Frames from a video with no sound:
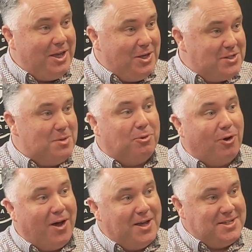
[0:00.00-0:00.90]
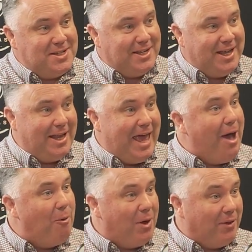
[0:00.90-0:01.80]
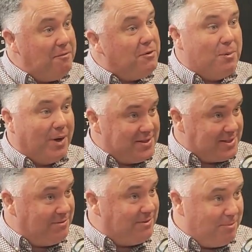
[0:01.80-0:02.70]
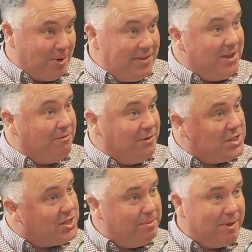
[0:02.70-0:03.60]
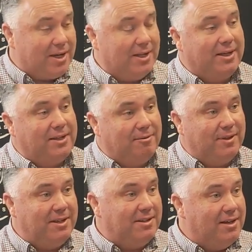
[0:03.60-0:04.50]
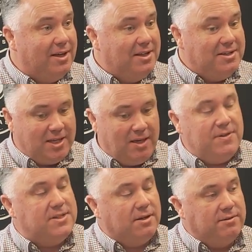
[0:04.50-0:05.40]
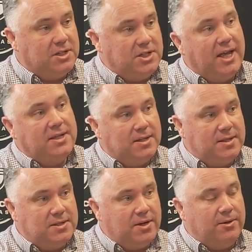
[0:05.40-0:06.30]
are you surprised at how well everyone's lifted, both individually but collectively, to give yourselves a chance at the